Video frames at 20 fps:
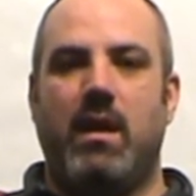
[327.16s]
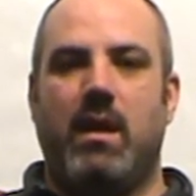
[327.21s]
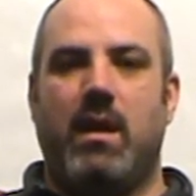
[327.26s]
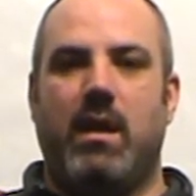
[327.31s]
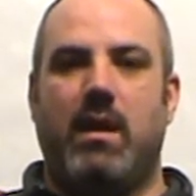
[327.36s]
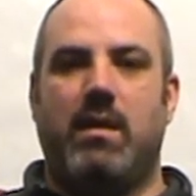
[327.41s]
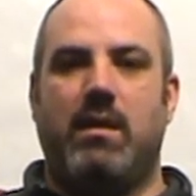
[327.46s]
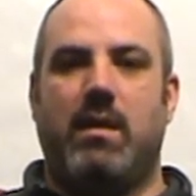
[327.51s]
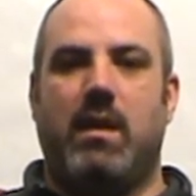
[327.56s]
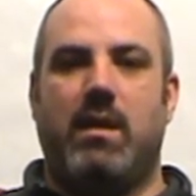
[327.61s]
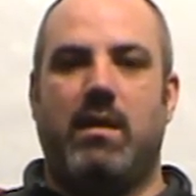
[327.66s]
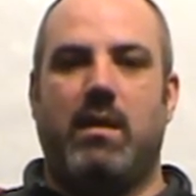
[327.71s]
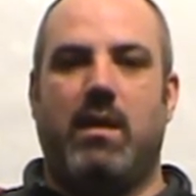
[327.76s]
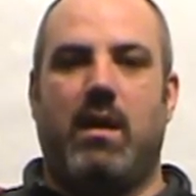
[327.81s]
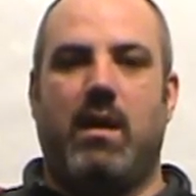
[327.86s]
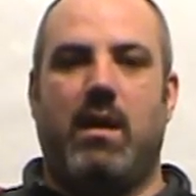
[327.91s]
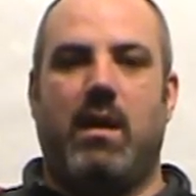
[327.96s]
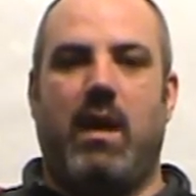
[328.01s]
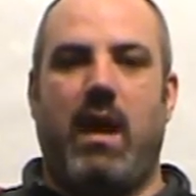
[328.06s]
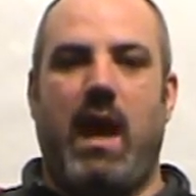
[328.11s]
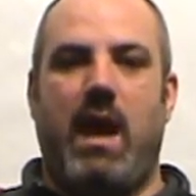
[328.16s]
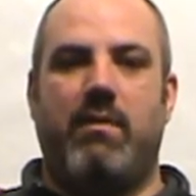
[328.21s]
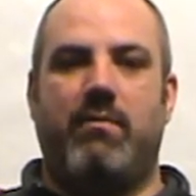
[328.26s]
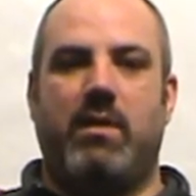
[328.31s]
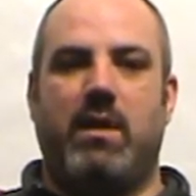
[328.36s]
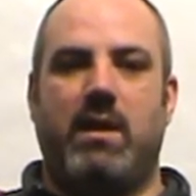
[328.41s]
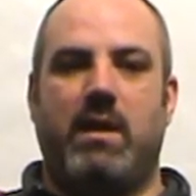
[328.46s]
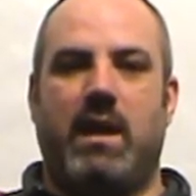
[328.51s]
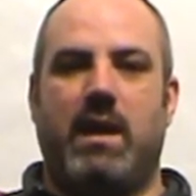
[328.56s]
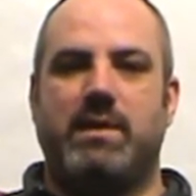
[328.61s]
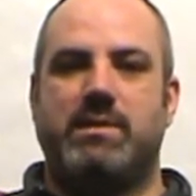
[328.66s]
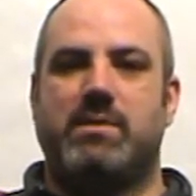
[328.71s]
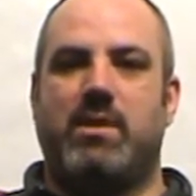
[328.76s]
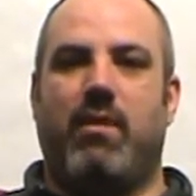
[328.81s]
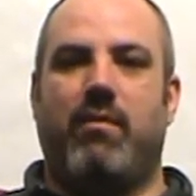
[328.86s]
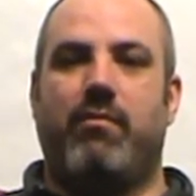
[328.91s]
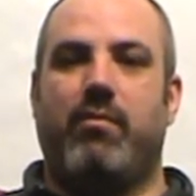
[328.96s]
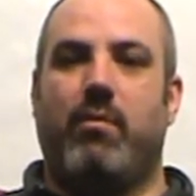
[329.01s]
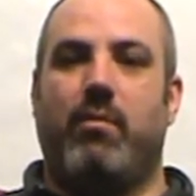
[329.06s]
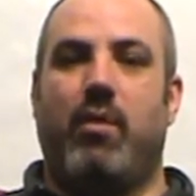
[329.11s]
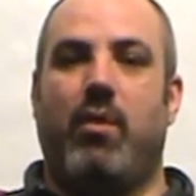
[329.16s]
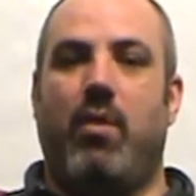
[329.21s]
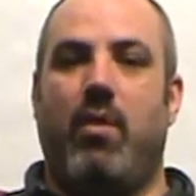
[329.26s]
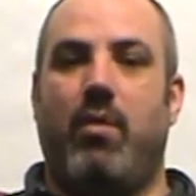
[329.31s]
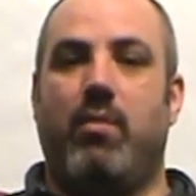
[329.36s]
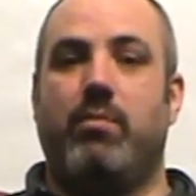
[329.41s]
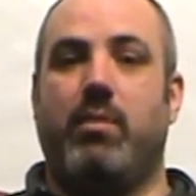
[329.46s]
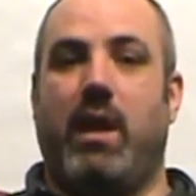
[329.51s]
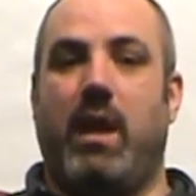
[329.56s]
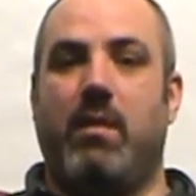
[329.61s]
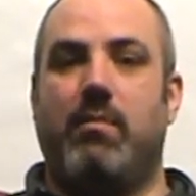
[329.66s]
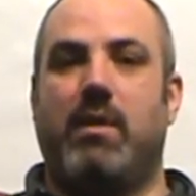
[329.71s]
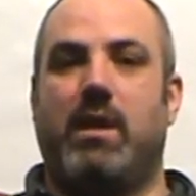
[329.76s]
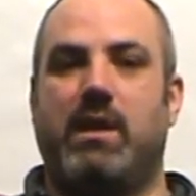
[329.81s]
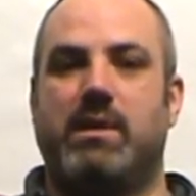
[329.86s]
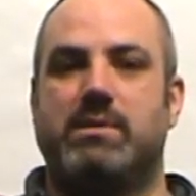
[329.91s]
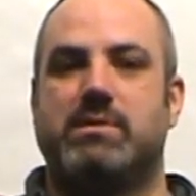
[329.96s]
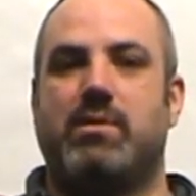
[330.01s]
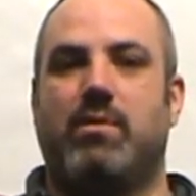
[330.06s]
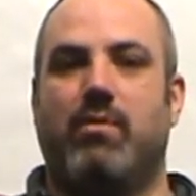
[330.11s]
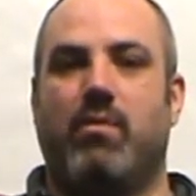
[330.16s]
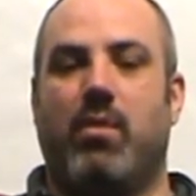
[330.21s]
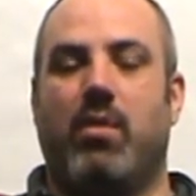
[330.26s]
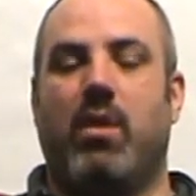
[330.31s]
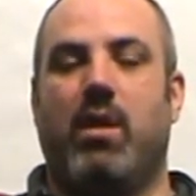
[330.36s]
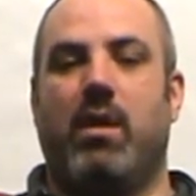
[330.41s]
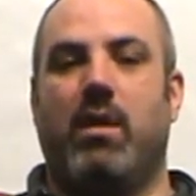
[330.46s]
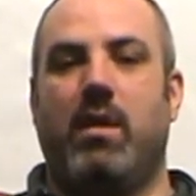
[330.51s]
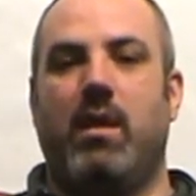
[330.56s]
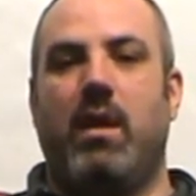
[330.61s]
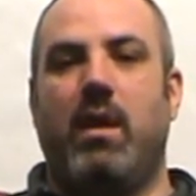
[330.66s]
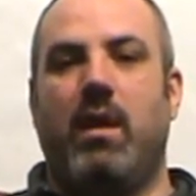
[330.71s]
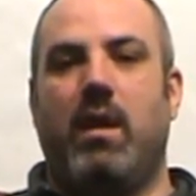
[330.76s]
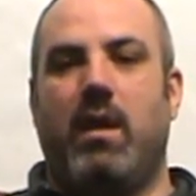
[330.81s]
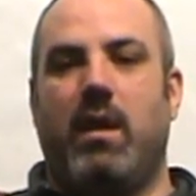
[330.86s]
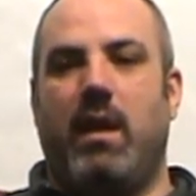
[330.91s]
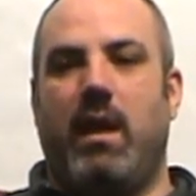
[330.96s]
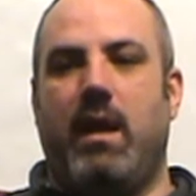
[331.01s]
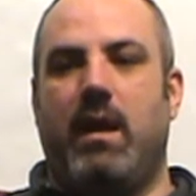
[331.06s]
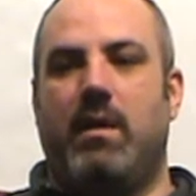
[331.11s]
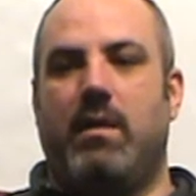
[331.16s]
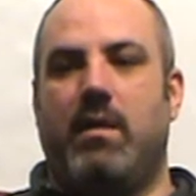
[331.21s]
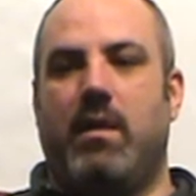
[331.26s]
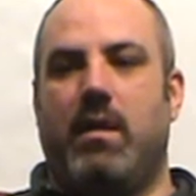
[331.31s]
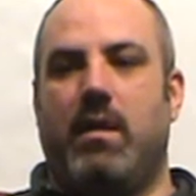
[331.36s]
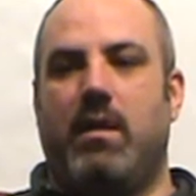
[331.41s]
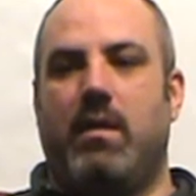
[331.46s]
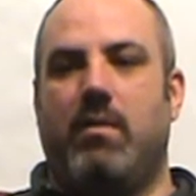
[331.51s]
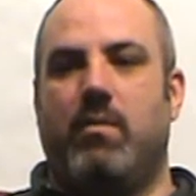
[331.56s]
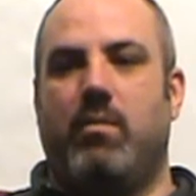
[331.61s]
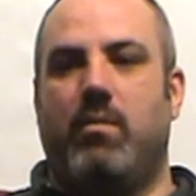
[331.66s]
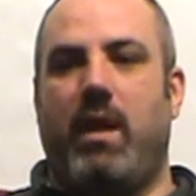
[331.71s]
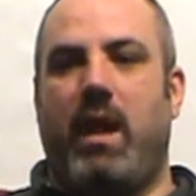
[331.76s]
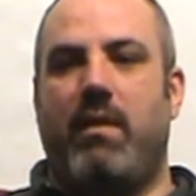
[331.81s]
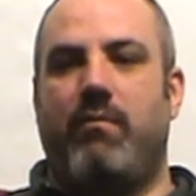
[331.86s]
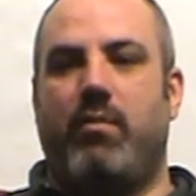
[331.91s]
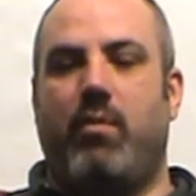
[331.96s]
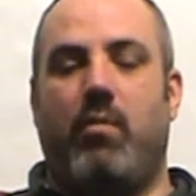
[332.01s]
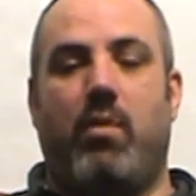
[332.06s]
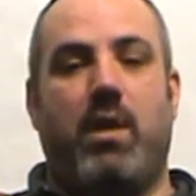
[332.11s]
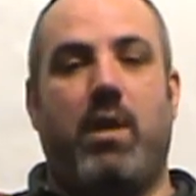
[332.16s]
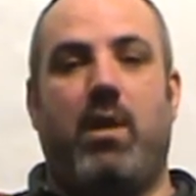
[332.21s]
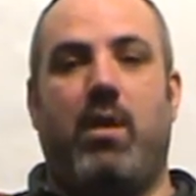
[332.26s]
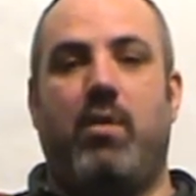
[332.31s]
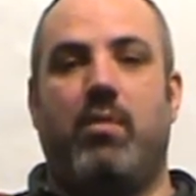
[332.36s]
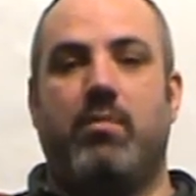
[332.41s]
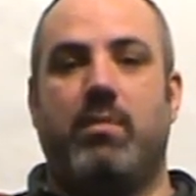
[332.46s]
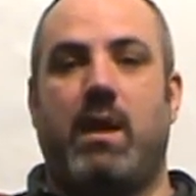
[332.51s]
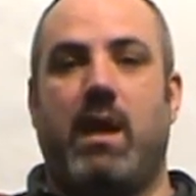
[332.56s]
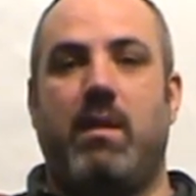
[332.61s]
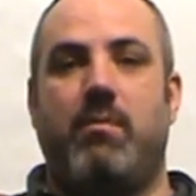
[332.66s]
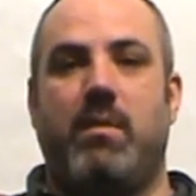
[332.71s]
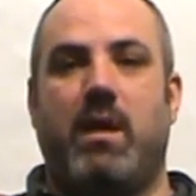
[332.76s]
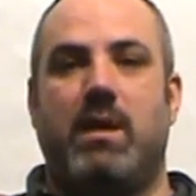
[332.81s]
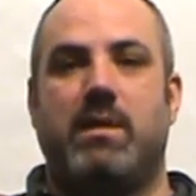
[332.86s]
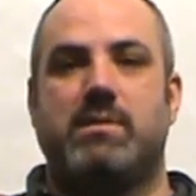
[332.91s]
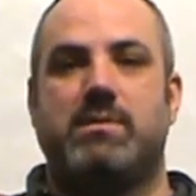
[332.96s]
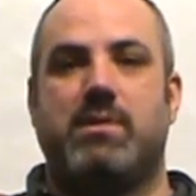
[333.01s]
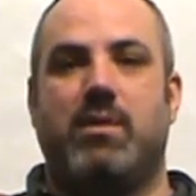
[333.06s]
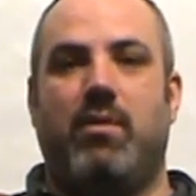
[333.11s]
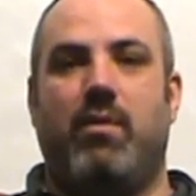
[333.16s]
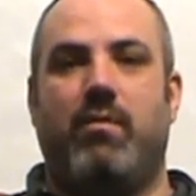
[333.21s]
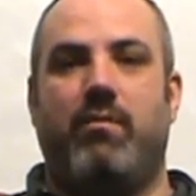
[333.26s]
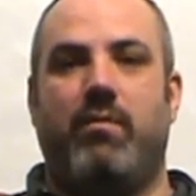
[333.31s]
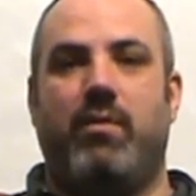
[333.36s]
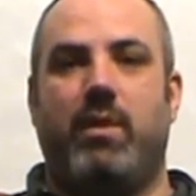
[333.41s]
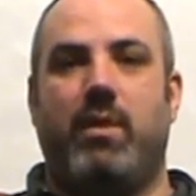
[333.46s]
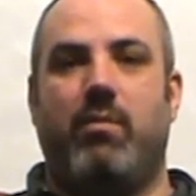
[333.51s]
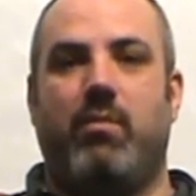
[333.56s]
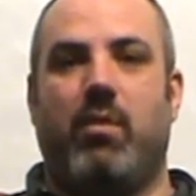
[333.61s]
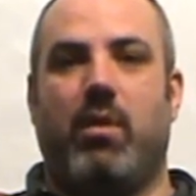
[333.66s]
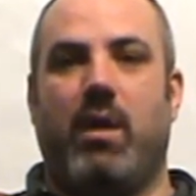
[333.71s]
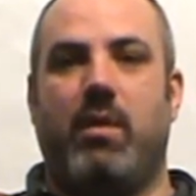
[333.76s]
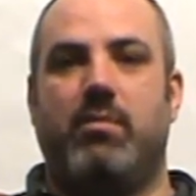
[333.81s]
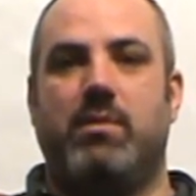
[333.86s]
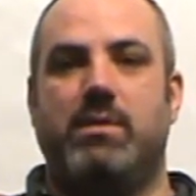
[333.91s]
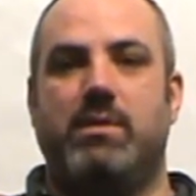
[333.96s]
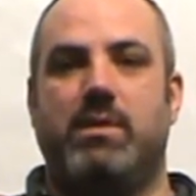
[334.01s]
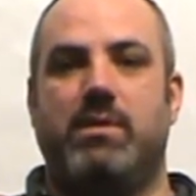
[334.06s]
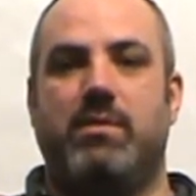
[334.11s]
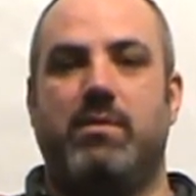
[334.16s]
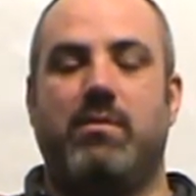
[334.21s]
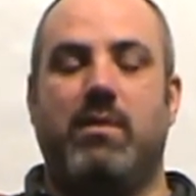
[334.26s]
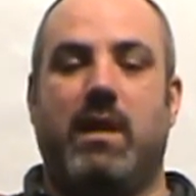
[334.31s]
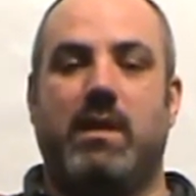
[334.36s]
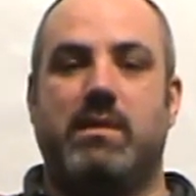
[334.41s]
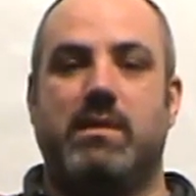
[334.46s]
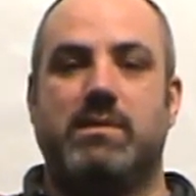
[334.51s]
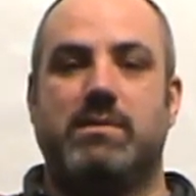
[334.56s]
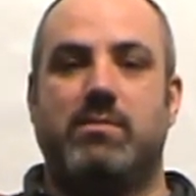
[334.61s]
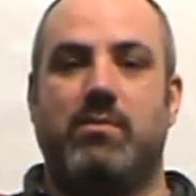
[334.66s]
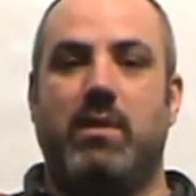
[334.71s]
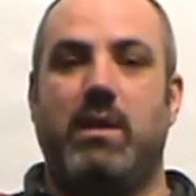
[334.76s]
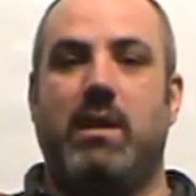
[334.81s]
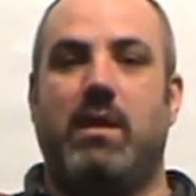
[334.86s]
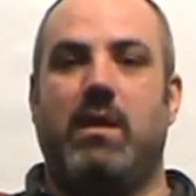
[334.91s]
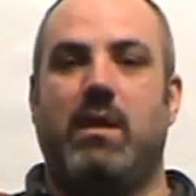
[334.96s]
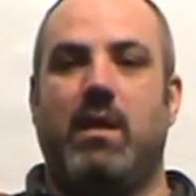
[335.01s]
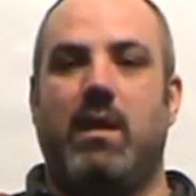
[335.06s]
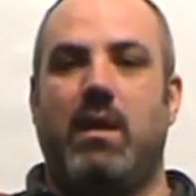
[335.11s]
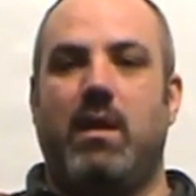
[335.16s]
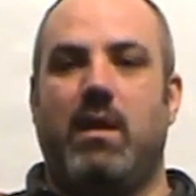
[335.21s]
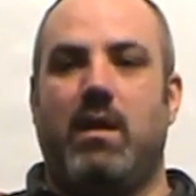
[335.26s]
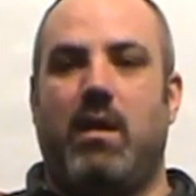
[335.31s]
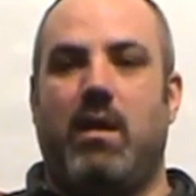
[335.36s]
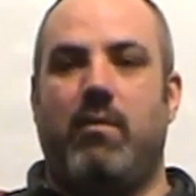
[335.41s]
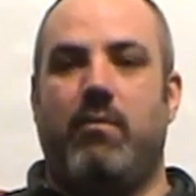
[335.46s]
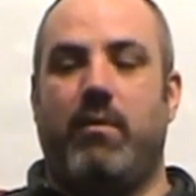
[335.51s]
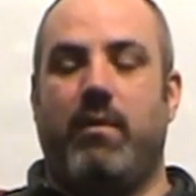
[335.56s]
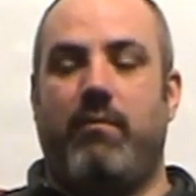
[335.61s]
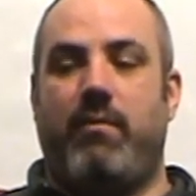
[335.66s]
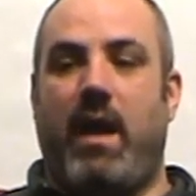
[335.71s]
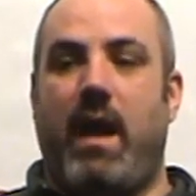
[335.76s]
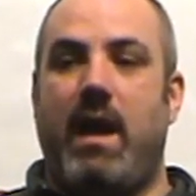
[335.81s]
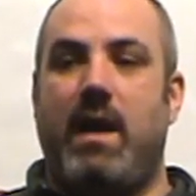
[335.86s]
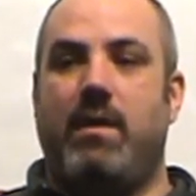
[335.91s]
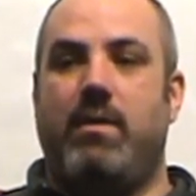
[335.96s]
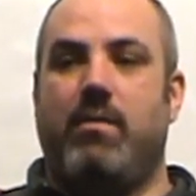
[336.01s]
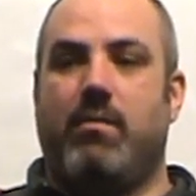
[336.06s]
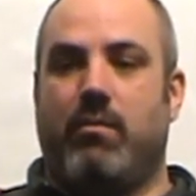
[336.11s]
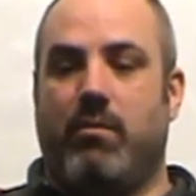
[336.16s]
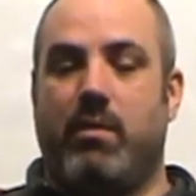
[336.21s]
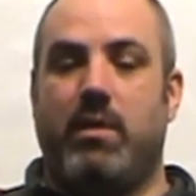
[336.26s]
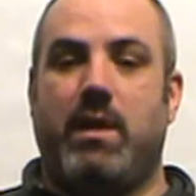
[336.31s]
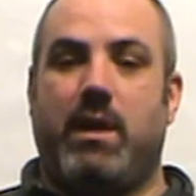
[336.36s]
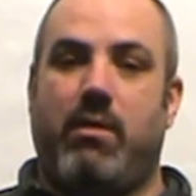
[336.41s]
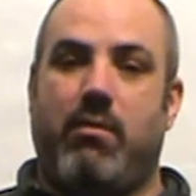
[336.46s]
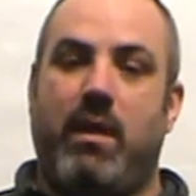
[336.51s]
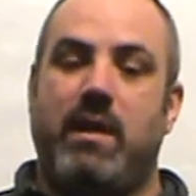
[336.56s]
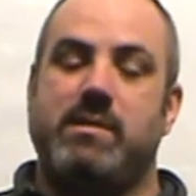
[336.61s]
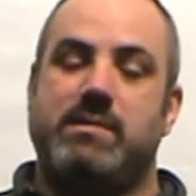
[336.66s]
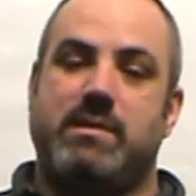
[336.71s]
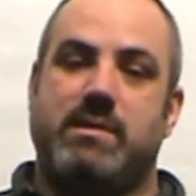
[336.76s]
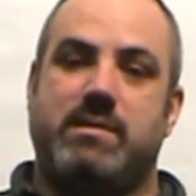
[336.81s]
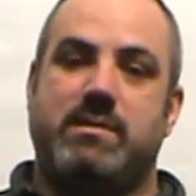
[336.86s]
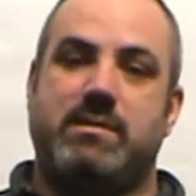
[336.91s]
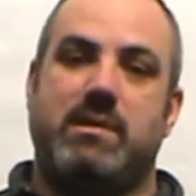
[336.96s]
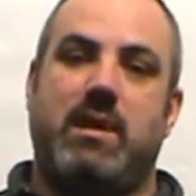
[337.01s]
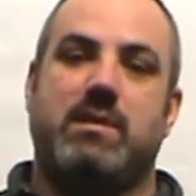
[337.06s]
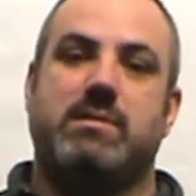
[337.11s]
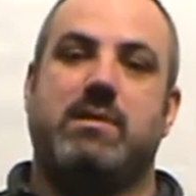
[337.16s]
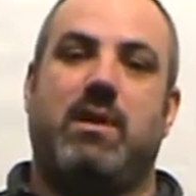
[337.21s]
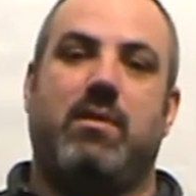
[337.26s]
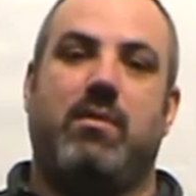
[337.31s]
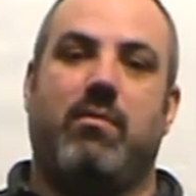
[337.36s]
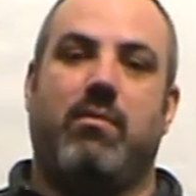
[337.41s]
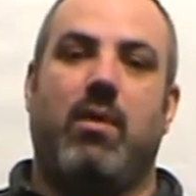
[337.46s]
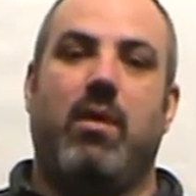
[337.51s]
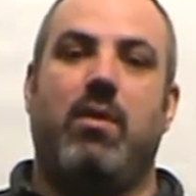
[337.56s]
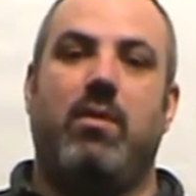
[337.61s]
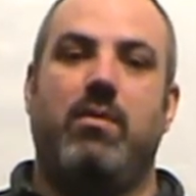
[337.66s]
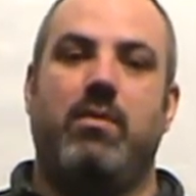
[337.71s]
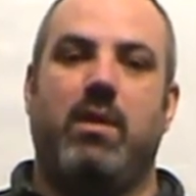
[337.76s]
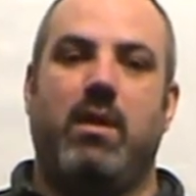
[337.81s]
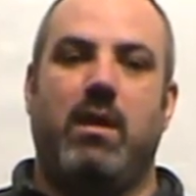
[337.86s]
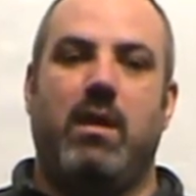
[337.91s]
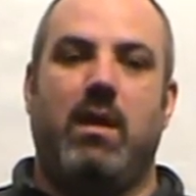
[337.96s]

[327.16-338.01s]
and then uh, having a nice, comfortable home game against Aurora. And uh, we haven't won a home game yet, so hopefully we're able to do that this week. Uh, we've had really great success on the road,